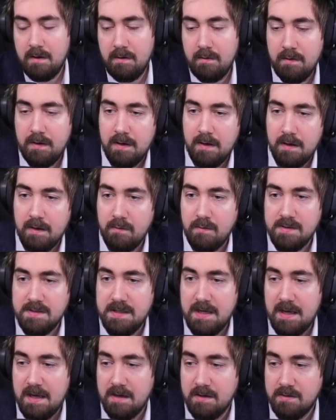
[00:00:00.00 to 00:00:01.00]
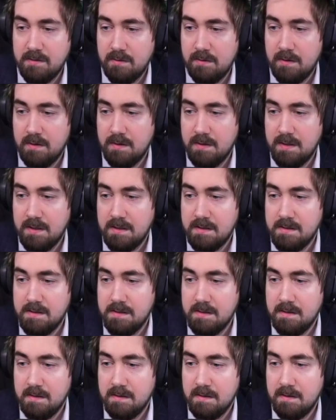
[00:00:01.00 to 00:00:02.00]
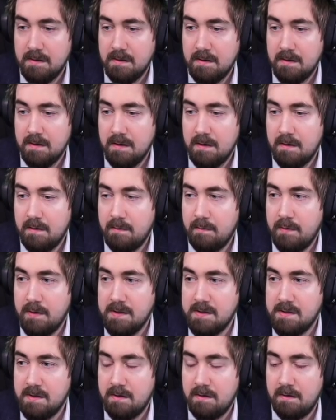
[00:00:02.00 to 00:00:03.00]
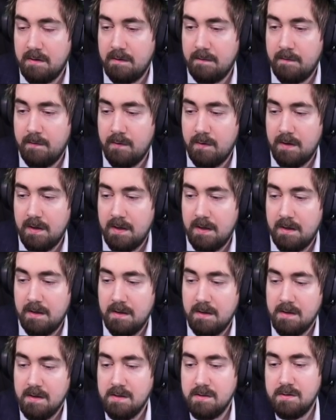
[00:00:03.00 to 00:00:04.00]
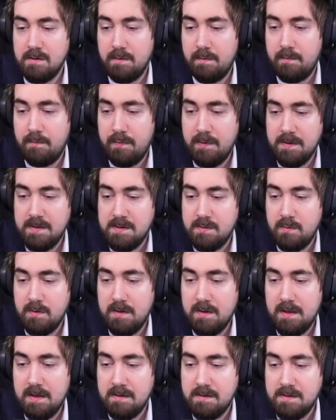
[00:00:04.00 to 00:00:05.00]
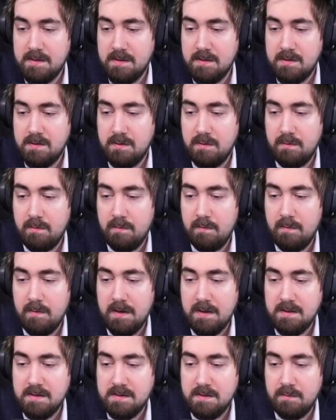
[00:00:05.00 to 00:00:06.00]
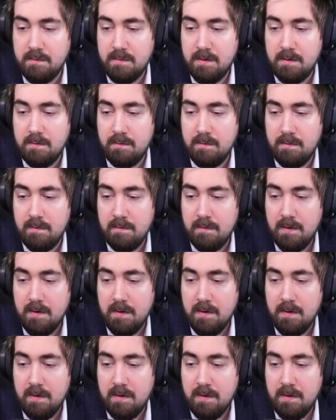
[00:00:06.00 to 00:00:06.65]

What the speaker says: wait, what's the actual context? Plus 140, so plus 1000 to maximum.